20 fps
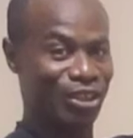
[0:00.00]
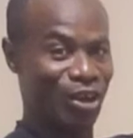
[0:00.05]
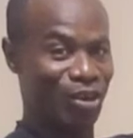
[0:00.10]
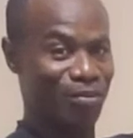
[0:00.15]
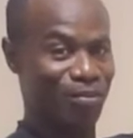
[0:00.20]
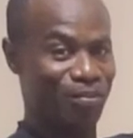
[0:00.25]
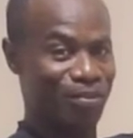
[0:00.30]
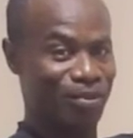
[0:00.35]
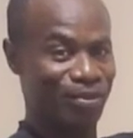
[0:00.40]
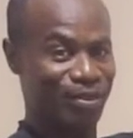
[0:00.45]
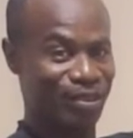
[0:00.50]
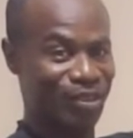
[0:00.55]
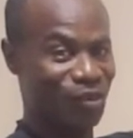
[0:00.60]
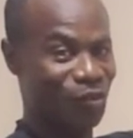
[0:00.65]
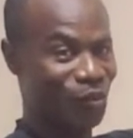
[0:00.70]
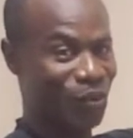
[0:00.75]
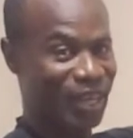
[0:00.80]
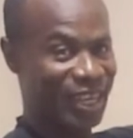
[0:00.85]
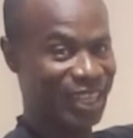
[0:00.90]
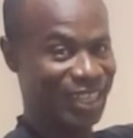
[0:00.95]
jump,
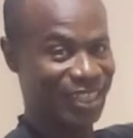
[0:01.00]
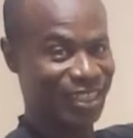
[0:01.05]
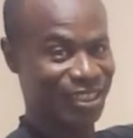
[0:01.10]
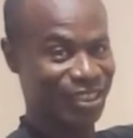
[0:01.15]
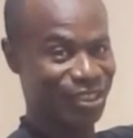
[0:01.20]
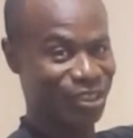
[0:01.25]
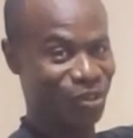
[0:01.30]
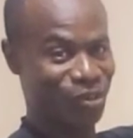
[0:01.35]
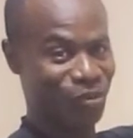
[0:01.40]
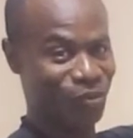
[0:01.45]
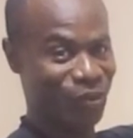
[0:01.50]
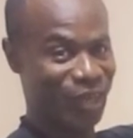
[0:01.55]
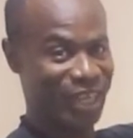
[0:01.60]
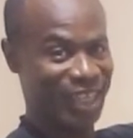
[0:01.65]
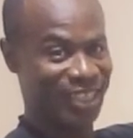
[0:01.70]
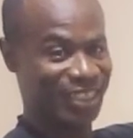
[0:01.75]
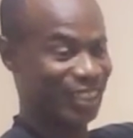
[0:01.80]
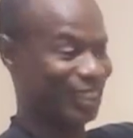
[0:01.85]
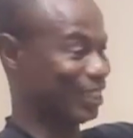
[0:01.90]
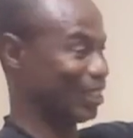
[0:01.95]
your
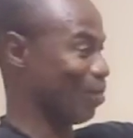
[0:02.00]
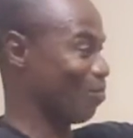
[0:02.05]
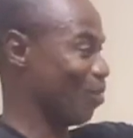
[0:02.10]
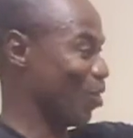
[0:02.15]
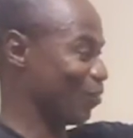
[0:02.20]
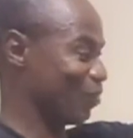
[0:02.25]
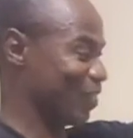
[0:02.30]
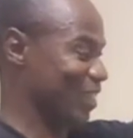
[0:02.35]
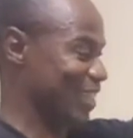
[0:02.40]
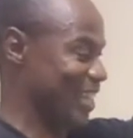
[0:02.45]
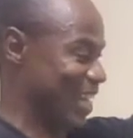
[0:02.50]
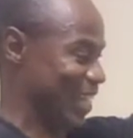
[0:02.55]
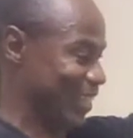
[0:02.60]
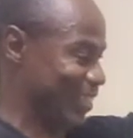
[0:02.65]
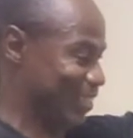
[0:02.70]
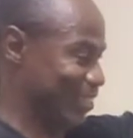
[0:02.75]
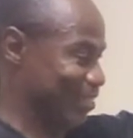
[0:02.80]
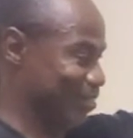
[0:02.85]
waist is above the net.